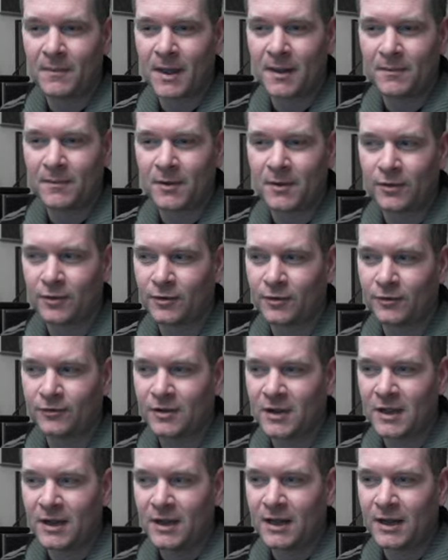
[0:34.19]
Maybe there's
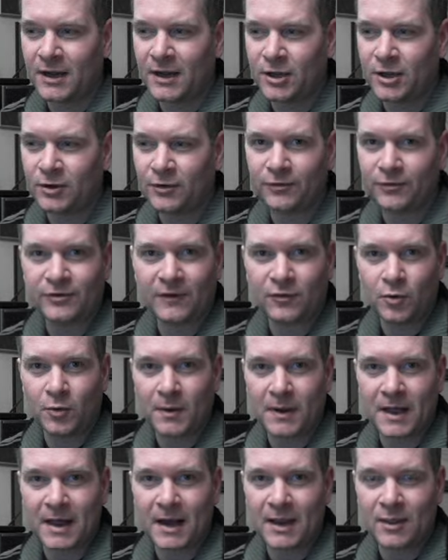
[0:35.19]
uh, you know stuff
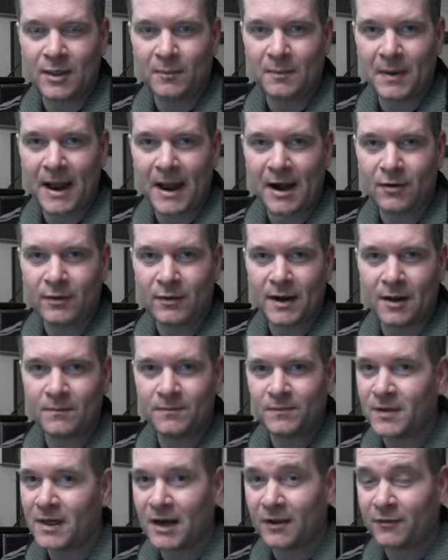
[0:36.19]
going on in the
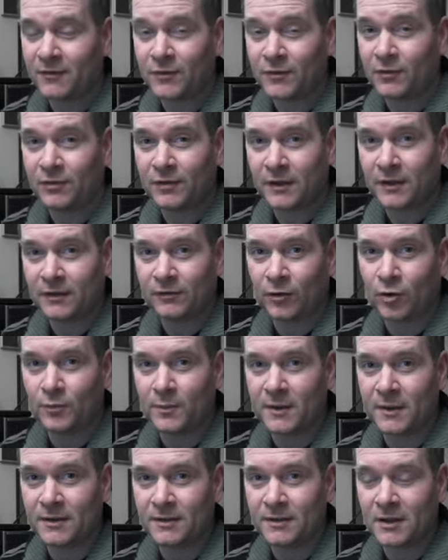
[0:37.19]
background. You got a few things
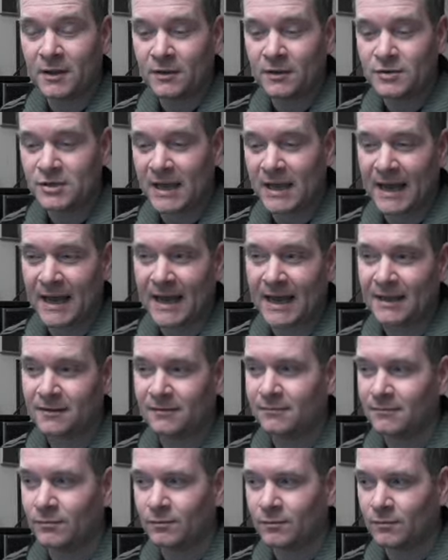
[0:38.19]
open, chat
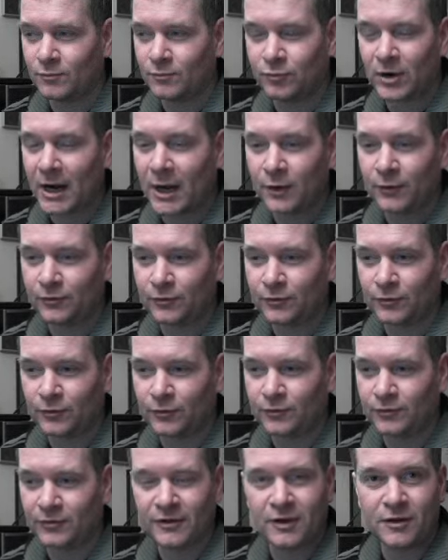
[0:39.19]
and
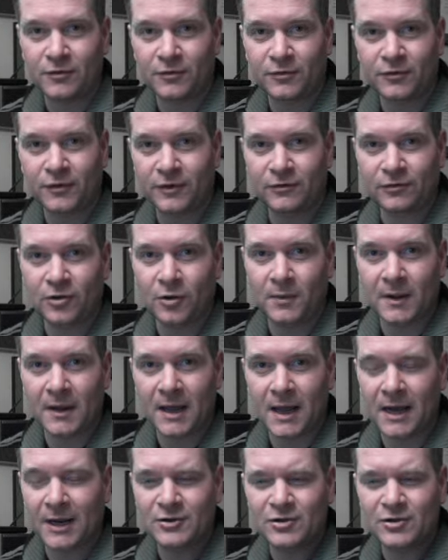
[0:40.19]
browsers and other things going on.